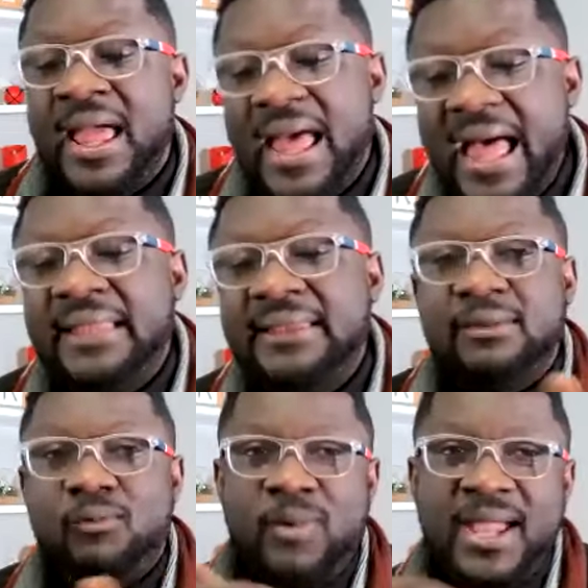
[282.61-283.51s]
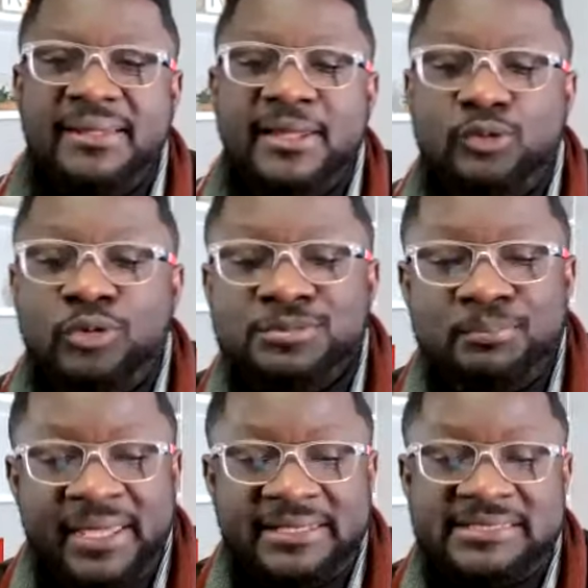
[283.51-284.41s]
And when they don't
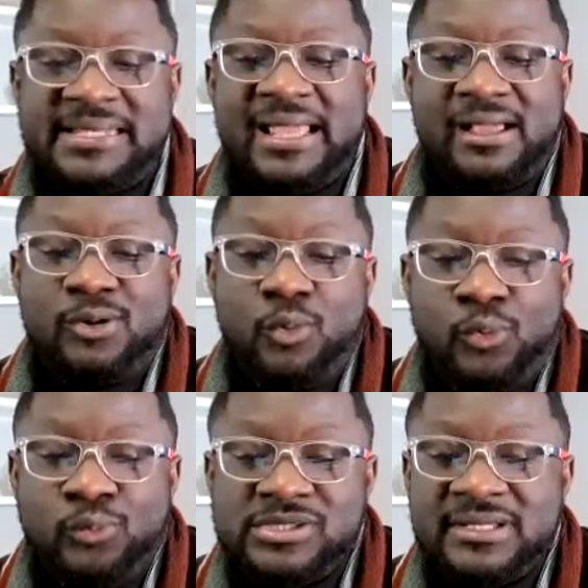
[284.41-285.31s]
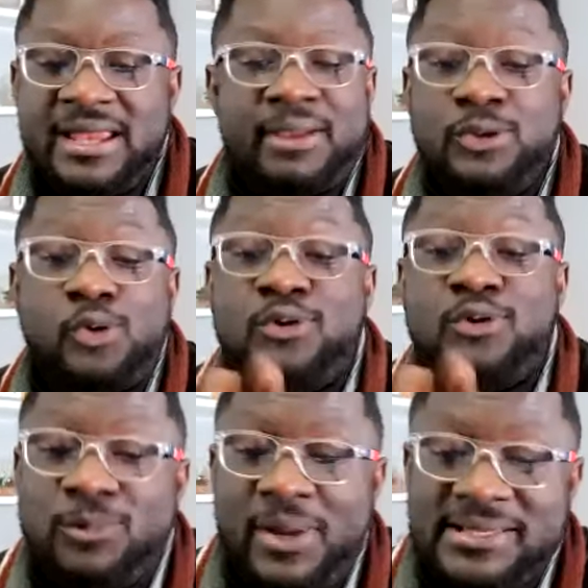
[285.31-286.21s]
meet their goals, there are no
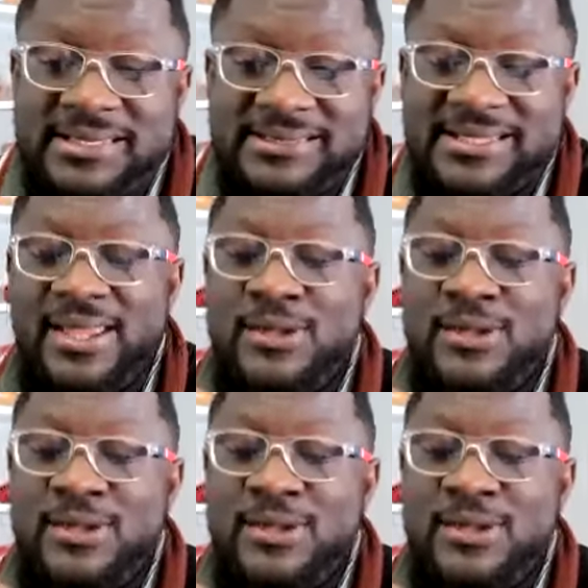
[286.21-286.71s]
consequences.